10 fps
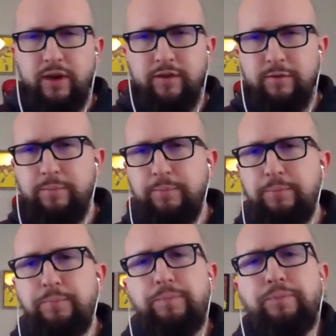the layout of the
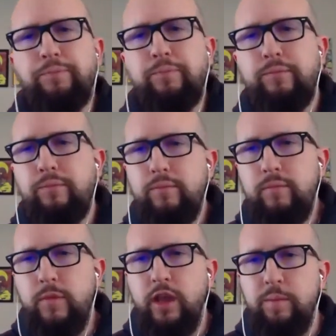face,
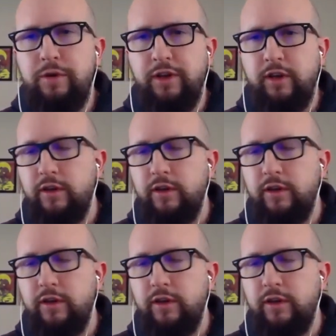in